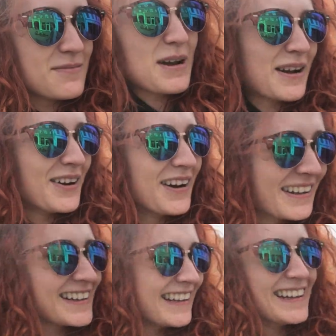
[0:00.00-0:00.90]
in the
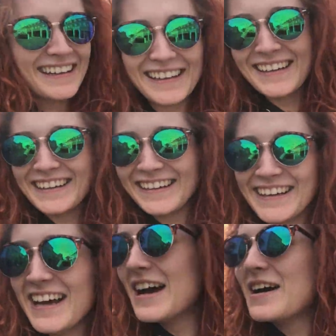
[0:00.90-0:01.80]
background.
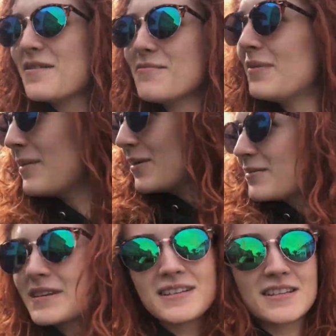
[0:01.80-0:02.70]
But
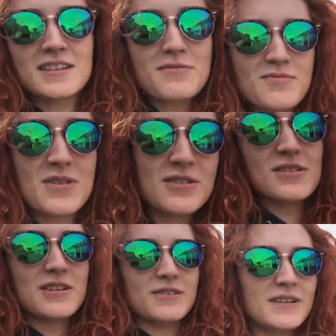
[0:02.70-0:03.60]
maybe this is something we
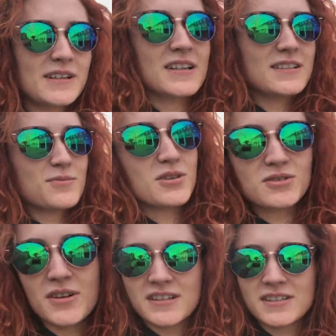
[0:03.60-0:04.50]
don't know, because we're
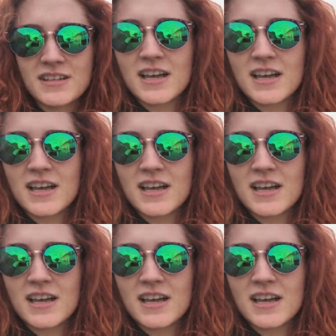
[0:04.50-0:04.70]
tourists.